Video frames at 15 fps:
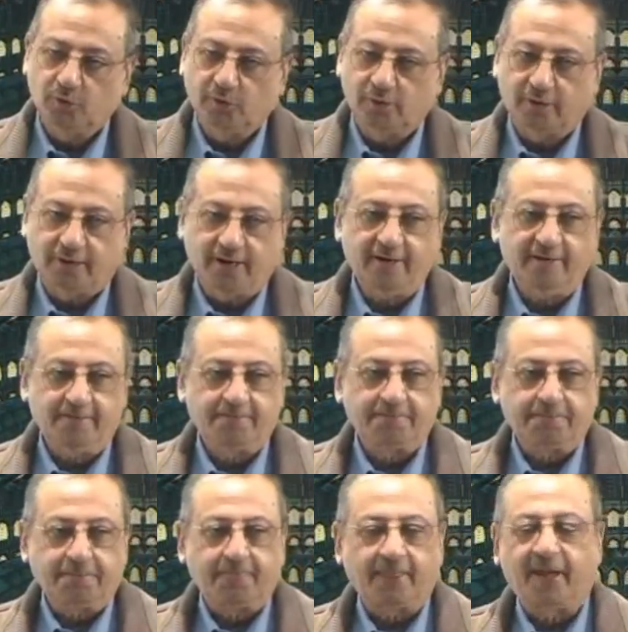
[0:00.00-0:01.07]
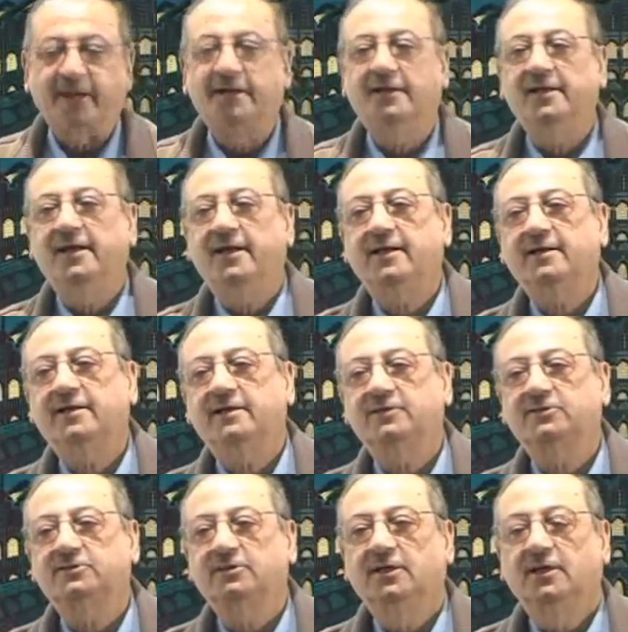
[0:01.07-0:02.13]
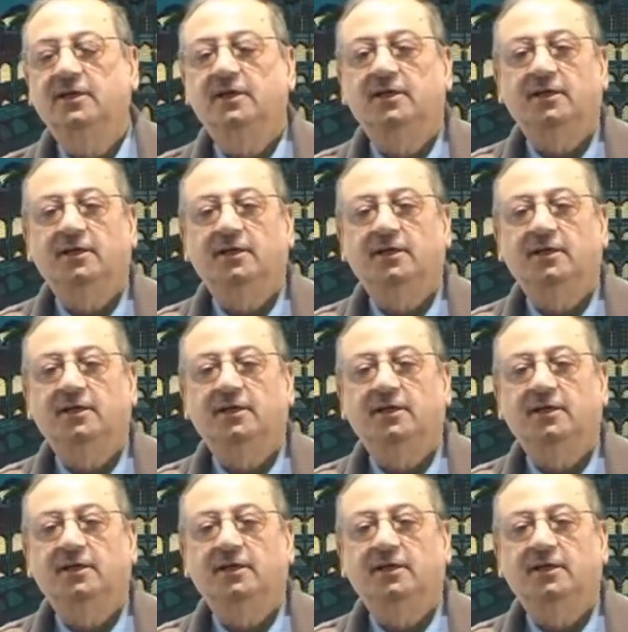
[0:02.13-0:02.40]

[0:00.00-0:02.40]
Okay? And here it is